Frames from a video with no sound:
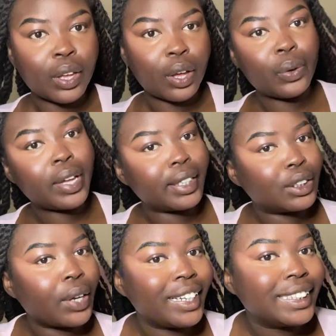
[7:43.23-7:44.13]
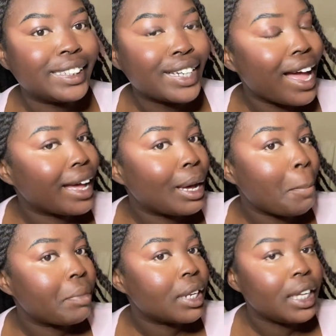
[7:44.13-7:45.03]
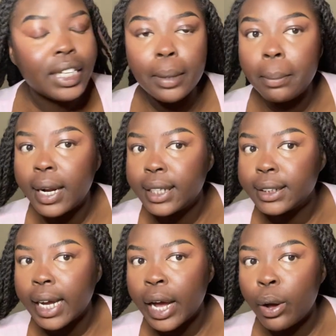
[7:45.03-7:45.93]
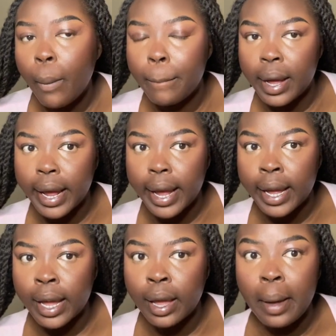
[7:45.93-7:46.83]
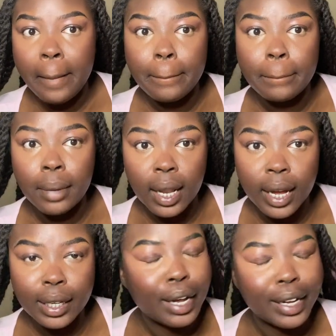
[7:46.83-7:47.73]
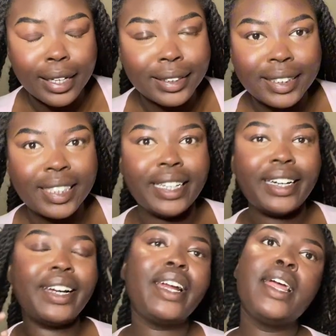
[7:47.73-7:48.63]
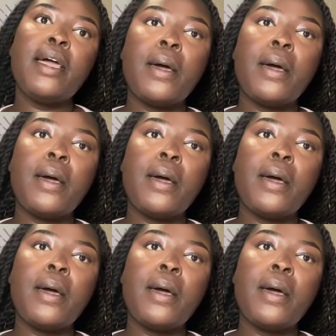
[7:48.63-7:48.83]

Okay, so I did not completely blend out my concealer,